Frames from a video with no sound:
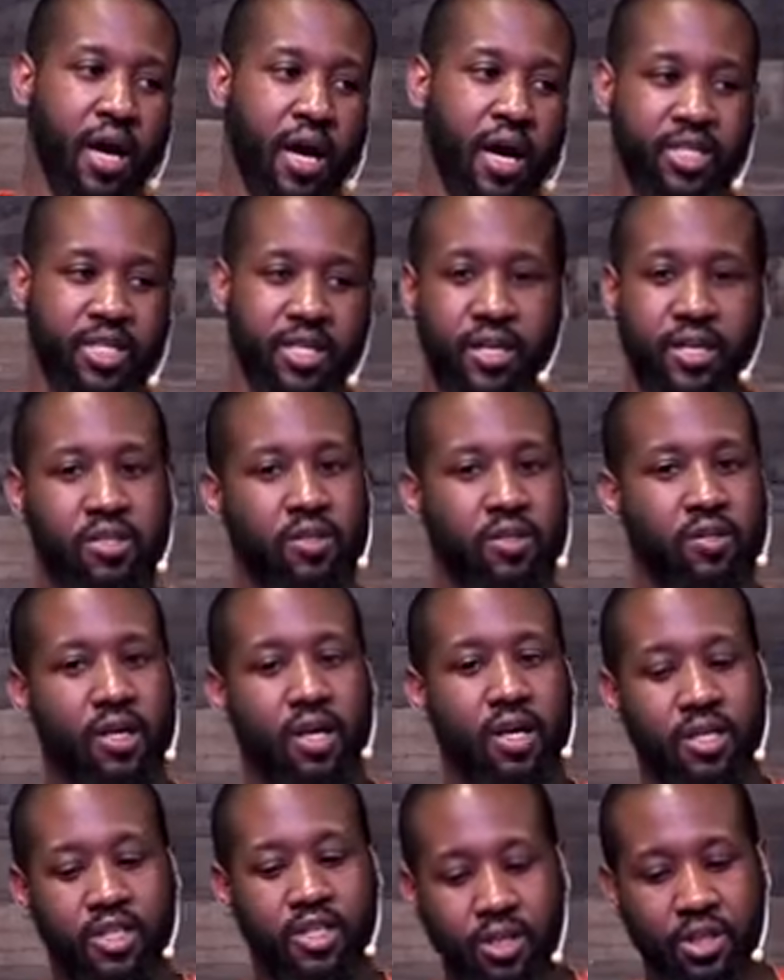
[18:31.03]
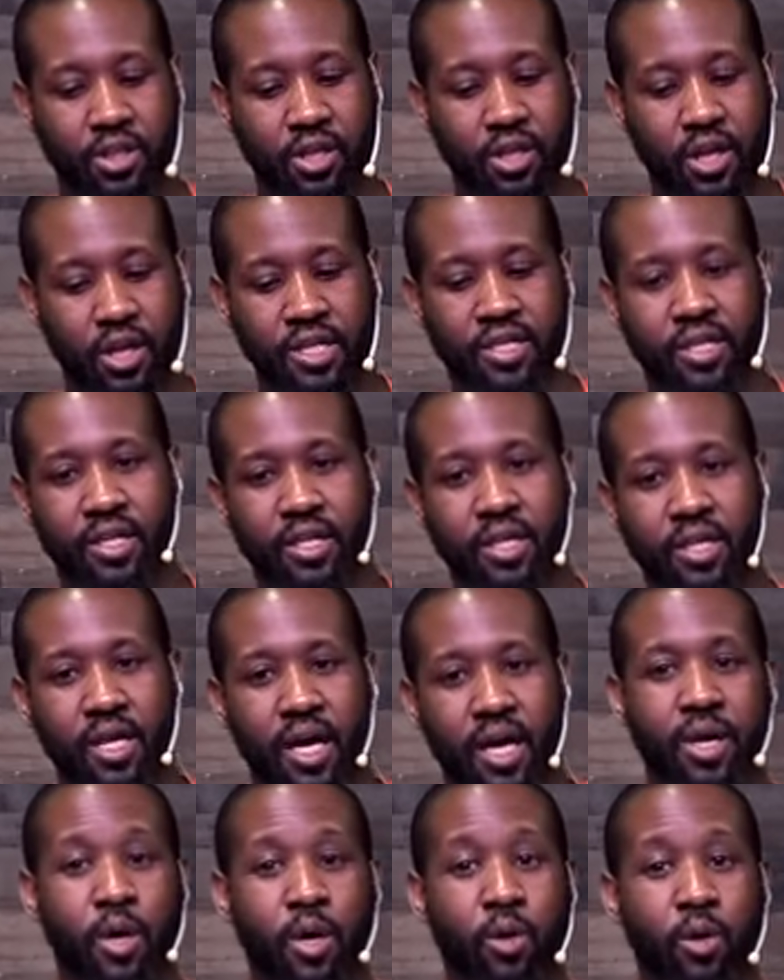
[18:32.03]
territory or uncharted,
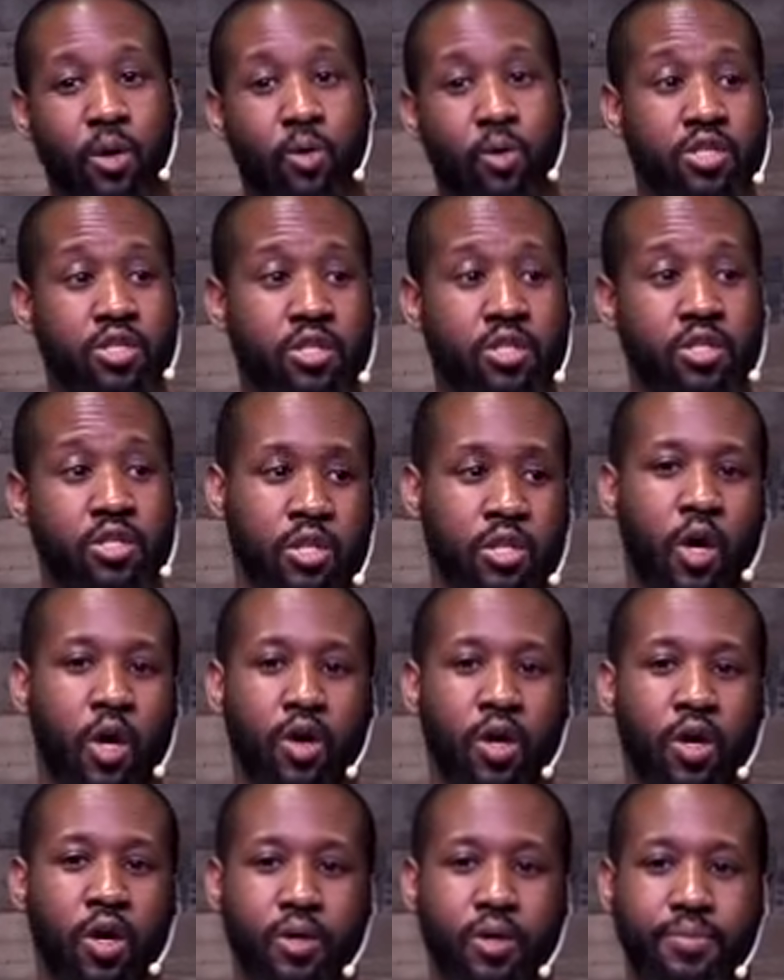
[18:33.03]
it was Noah.